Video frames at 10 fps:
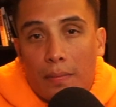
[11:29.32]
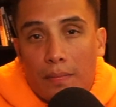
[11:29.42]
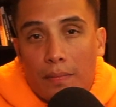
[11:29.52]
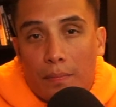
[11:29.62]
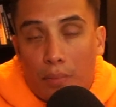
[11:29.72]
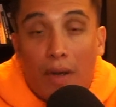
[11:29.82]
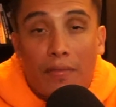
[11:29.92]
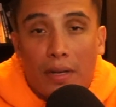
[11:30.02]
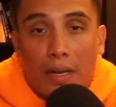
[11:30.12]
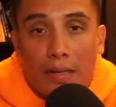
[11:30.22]

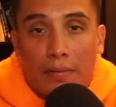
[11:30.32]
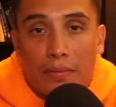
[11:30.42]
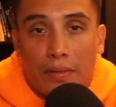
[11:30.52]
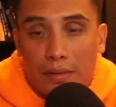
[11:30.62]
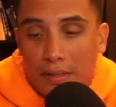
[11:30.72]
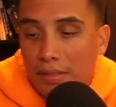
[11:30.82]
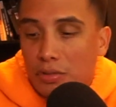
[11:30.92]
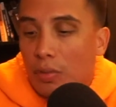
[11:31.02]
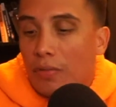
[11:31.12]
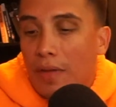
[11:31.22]
private life, and this is
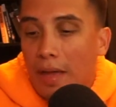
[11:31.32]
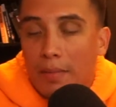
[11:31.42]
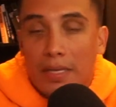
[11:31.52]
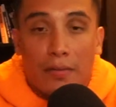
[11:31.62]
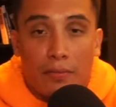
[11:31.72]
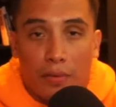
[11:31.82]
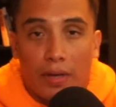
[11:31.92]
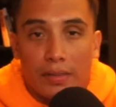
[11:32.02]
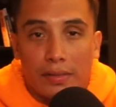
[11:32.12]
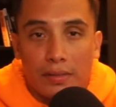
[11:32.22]
with family and
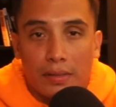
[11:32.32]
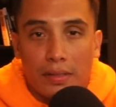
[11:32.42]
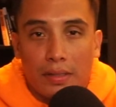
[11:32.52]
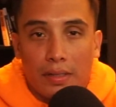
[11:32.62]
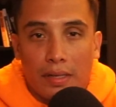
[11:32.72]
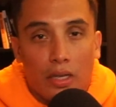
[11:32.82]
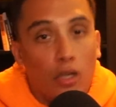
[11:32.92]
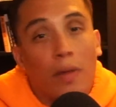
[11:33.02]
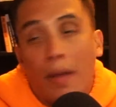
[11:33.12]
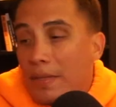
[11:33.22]
friends. And you
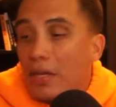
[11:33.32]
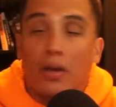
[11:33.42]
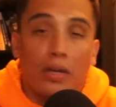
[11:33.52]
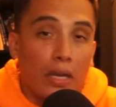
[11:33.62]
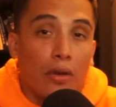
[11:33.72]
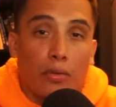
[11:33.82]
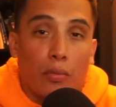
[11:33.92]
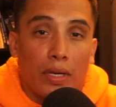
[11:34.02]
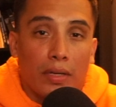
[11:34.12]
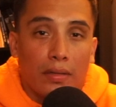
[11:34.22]
might be on gear
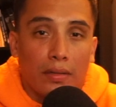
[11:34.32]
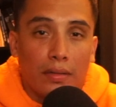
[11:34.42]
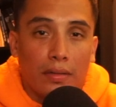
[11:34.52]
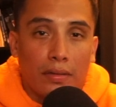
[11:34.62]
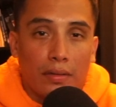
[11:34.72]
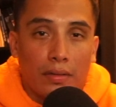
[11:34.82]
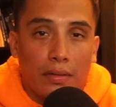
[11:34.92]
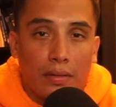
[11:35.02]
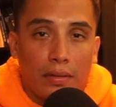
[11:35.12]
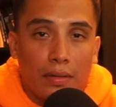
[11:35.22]
3.
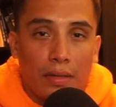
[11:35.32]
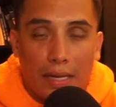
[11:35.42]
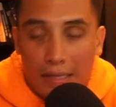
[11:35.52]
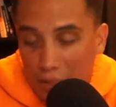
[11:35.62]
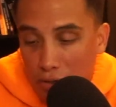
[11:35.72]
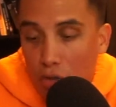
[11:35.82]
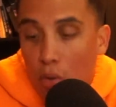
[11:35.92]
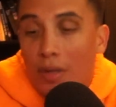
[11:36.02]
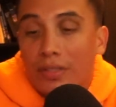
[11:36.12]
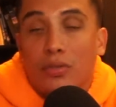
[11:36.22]
And then you go
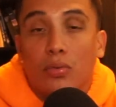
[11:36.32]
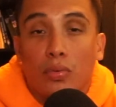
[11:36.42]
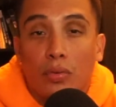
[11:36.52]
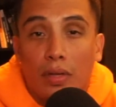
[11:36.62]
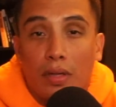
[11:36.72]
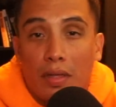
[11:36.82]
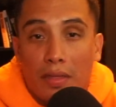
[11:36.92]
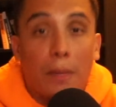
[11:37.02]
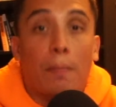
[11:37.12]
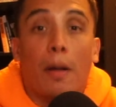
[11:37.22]
on to
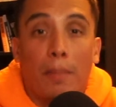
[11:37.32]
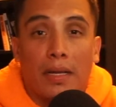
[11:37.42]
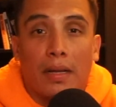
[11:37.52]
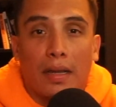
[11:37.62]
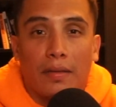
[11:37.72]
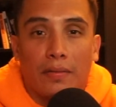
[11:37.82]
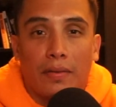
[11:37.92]
the public life.